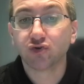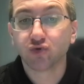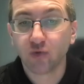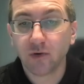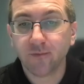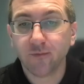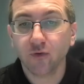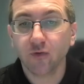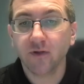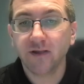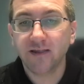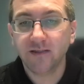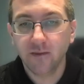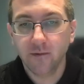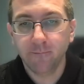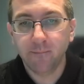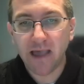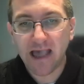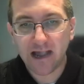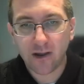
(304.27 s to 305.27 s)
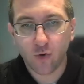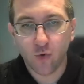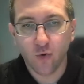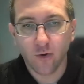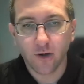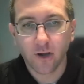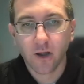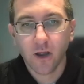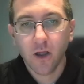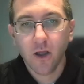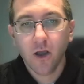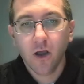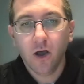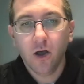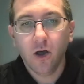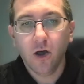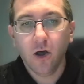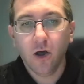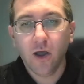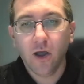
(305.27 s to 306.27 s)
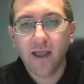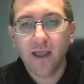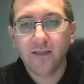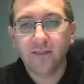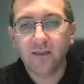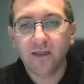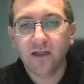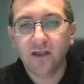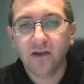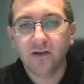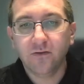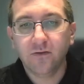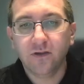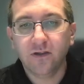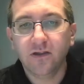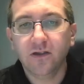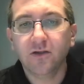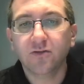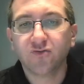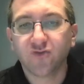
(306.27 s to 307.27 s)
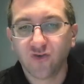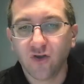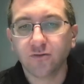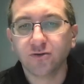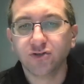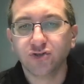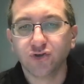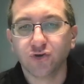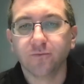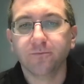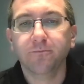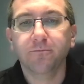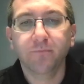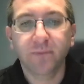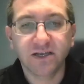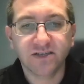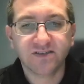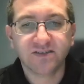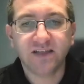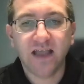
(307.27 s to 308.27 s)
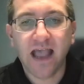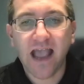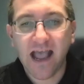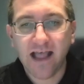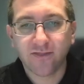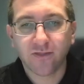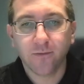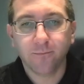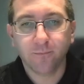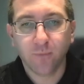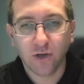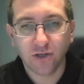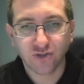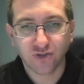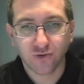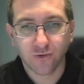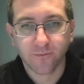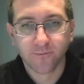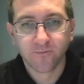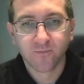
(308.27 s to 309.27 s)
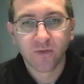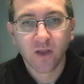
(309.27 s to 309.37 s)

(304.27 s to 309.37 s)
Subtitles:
Tribble in the backcourt. And then Sullinger missed at the buzzer.